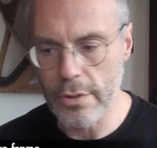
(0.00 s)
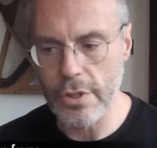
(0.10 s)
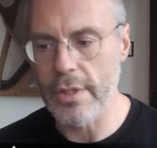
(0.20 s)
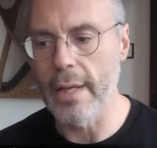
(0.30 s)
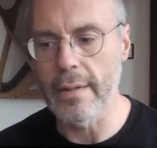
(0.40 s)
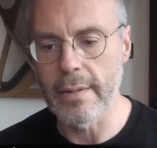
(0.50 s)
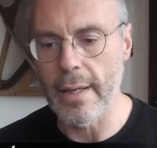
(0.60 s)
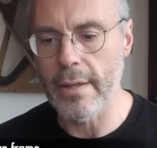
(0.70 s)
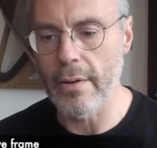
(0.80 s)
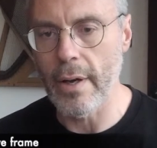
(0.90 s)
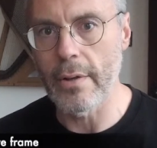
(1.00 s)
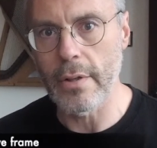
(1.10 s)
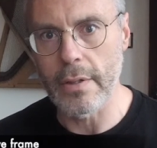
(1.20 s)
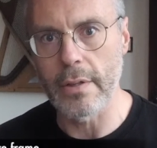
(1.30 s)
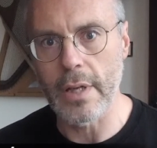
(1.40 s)
just take the data
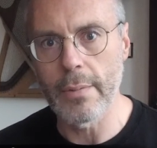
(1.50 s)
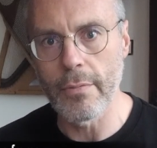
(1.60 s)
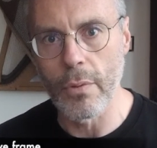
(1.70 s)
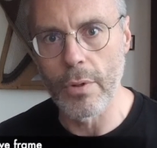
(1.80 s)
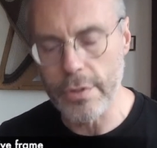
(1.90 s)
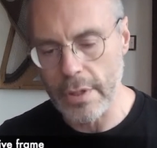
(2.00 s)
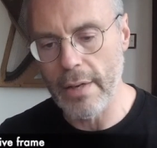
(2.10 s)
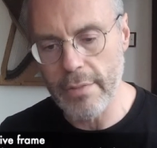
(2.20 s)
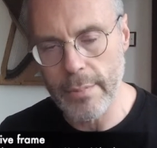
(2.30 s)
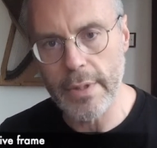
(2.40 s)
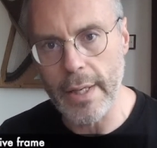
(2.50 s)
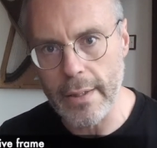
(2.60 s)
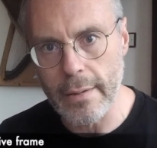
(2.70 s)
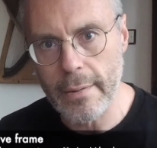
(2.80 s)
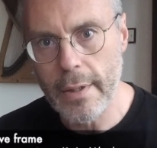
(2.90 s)
out at the time of launch and give them the
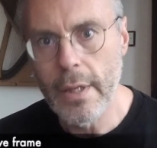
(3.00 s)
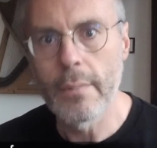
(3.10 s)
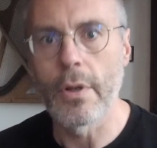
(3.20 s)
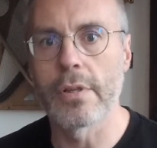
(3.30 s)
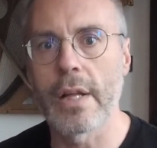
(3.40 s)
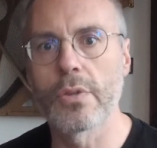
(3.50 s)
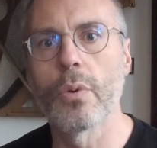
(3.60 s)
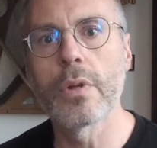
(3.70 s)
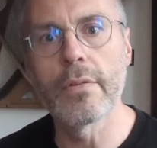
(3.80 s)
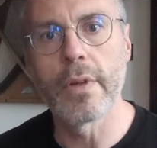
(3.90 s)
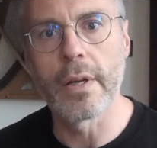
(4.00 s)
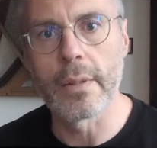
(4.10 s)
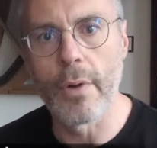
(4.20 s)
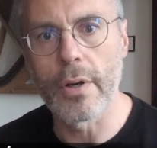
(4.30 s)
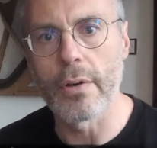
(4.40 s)
data. Because that's all you've done in
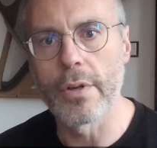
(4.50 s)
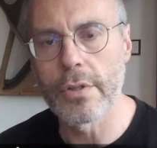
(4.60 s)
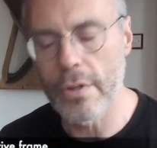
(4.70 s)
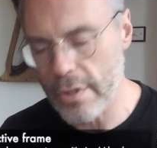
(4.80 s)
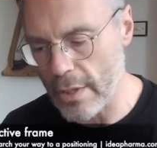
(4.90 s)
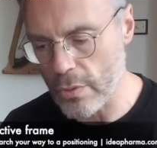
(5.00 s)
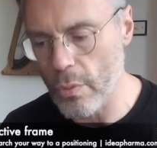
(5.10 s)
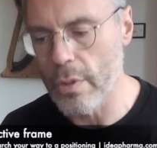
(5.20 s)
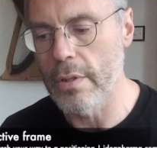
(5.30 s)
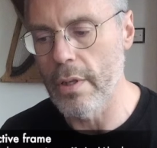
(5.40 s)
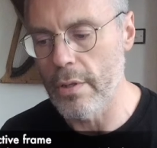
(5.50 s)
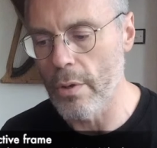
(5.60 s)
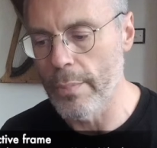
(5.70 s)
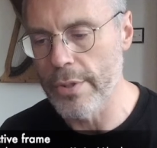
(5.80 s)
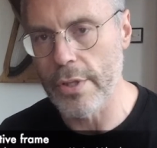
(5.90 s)
the market research, that's all that
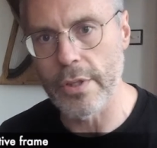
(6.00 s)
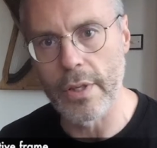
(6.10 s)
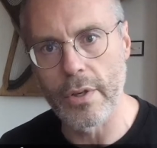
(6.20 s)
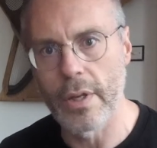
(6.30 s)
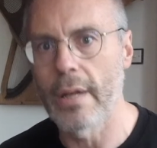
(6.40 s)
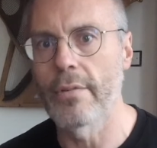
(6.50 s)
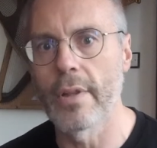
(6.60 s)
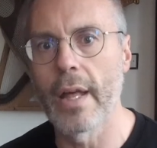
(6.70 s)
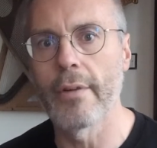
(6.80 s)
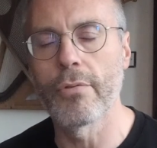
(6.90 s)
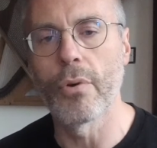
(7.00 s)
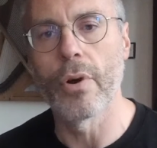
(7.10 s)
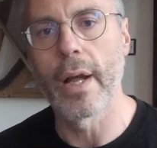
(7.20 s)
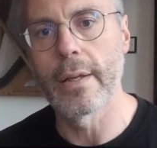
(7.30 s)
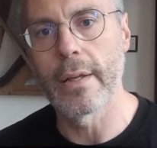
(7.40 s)
your positioning could ever
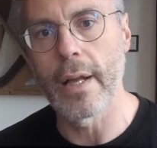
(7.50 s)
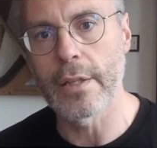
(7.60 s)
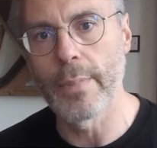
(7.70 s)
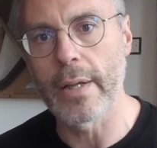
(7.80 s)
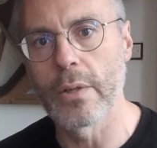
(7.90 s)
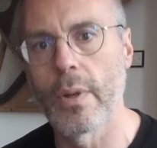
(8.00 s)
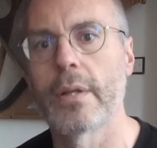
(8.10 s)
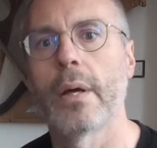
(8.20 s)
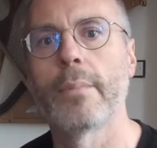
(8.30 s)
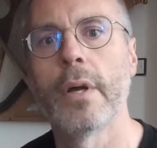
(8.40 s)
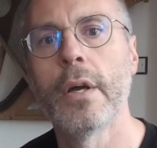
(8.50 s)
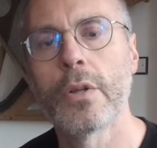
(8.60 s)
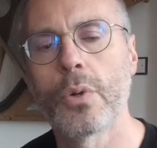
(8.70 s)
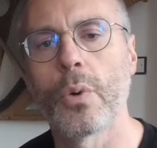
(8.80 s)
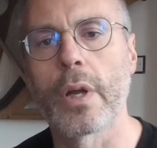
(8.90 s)
therefore expect to end up
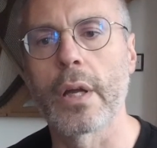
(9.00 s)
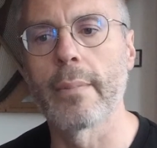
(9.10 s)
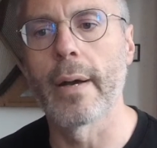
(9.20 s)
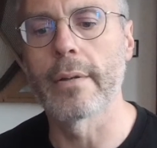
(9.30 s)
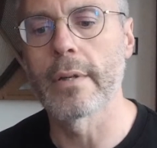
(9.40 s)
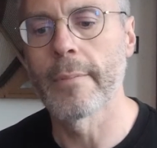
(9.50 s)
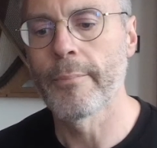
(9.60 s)
talking about.